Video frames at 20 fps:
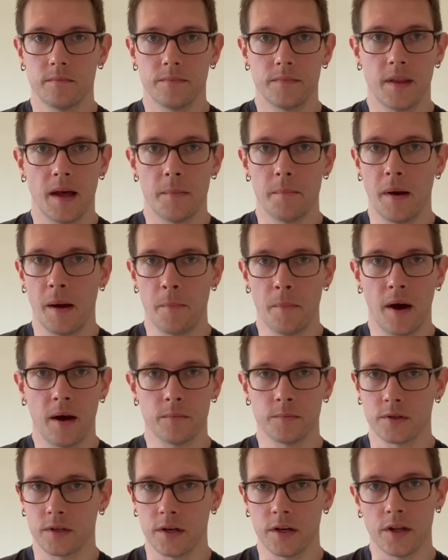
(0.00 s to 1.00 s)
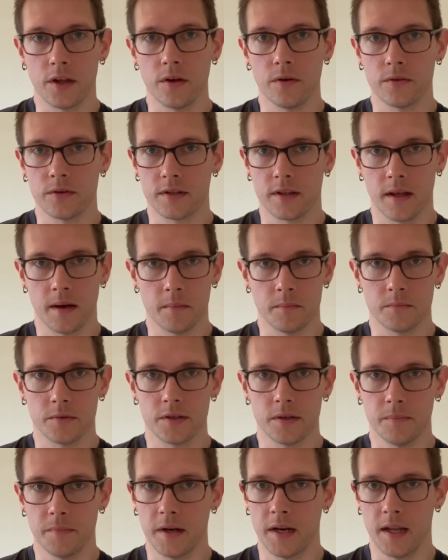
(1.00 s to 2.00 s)
that my mom's going to use them
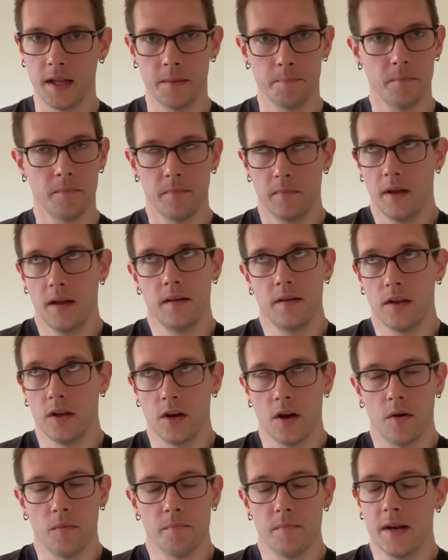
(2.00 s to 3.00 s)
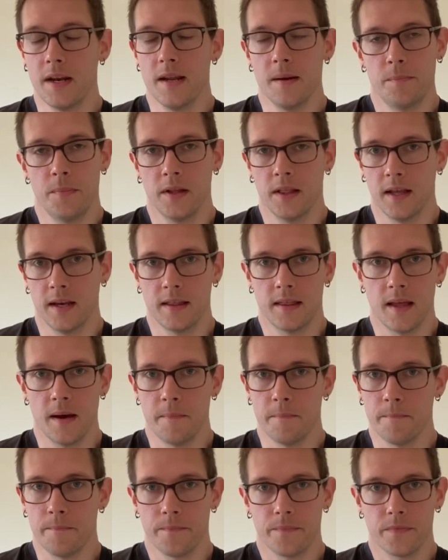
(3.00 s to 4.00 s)
to manipulate
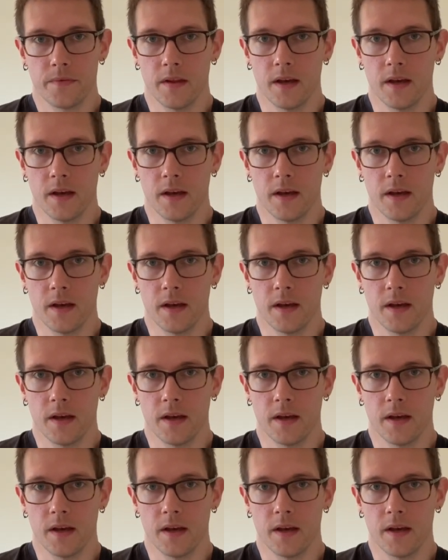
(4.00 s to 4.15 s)
them